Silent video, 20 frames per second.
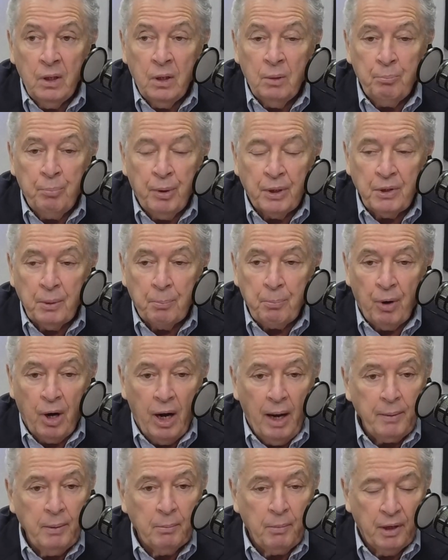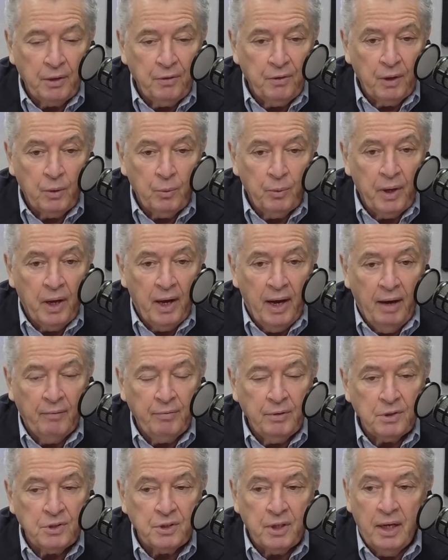But the problem I think we have
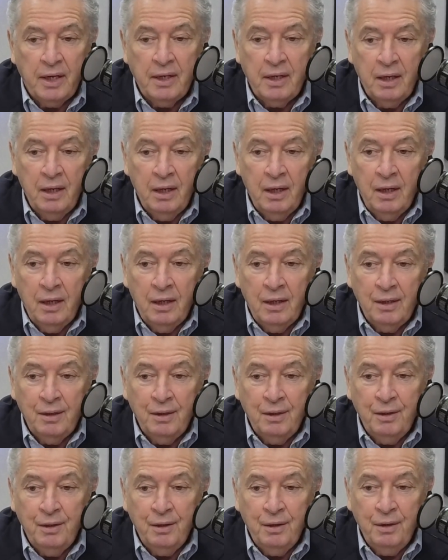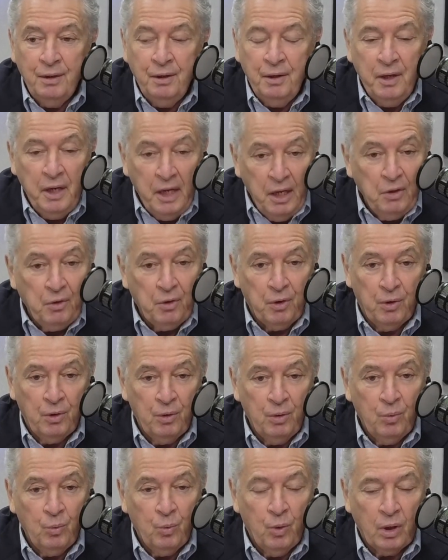is that neither
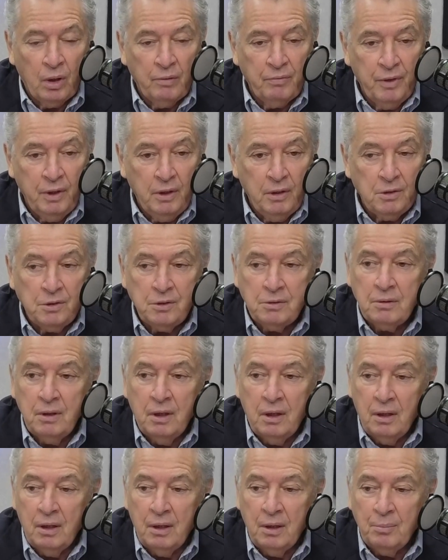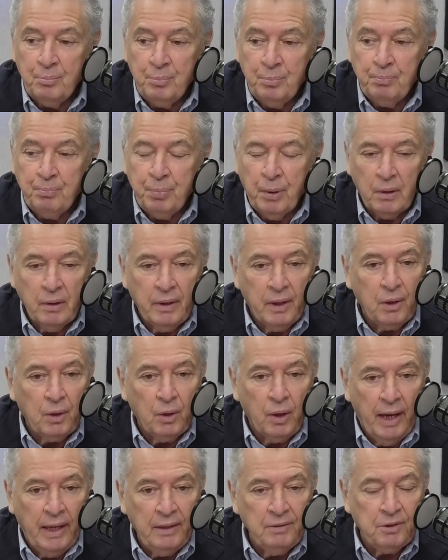one of these uh,
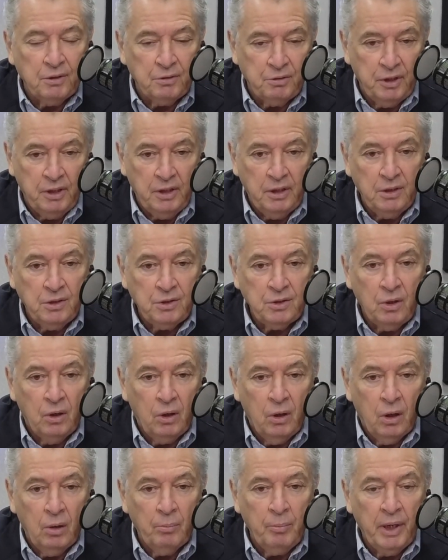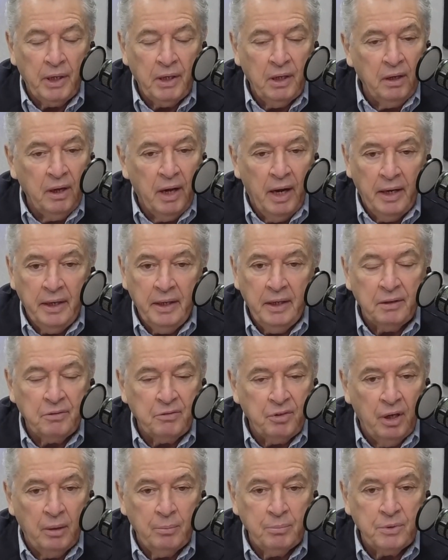political entities are making any
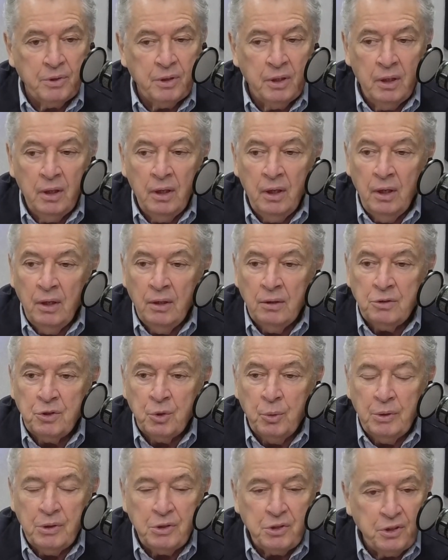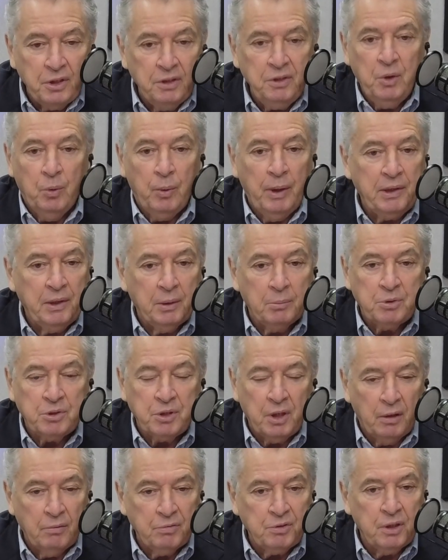attempt to insinuate
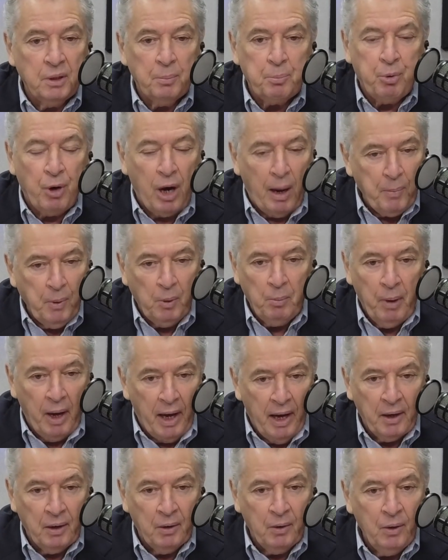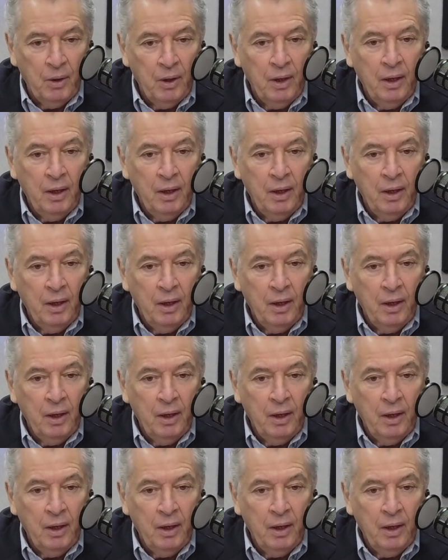themselves in a proper manner